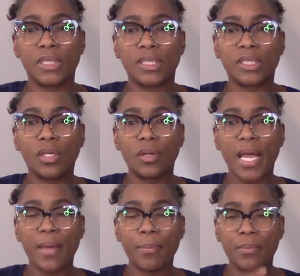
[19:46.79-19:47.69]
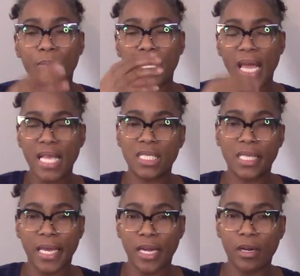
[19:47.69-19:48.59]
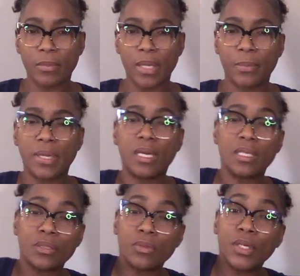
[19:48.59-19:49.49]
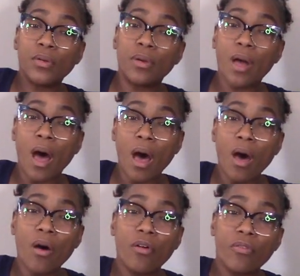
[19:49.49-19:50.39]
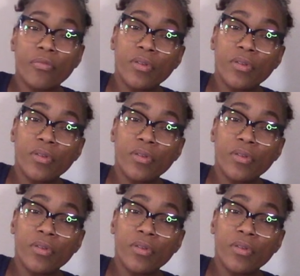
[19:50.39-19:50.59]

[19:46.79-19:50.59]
so that that scared me because when you cough,